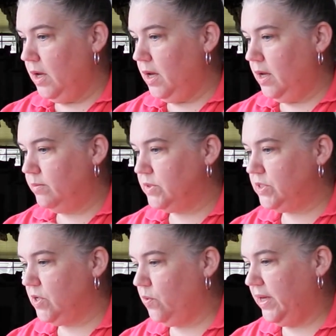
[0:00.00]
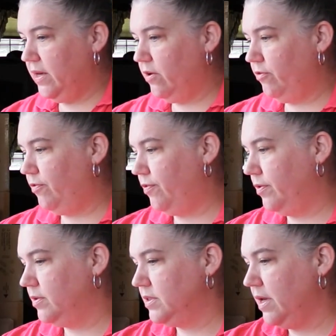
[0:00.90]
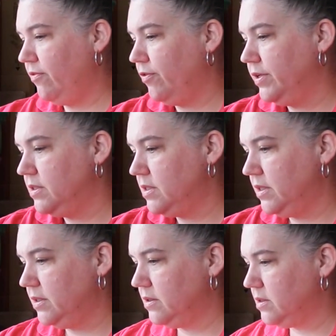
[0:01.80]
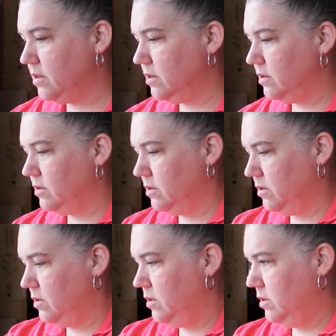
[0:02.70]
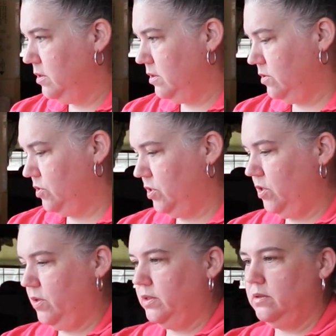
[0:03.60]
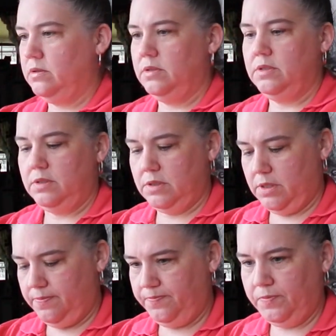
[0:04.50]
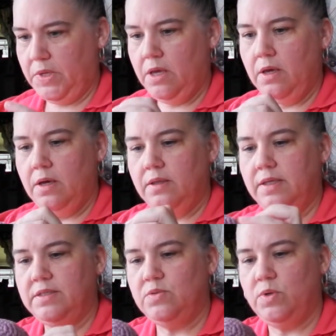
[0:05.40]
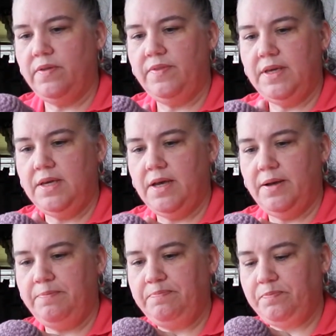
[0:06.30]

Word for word: Um, so if, say for instance, I'll show you, this is a, this is one of the uh,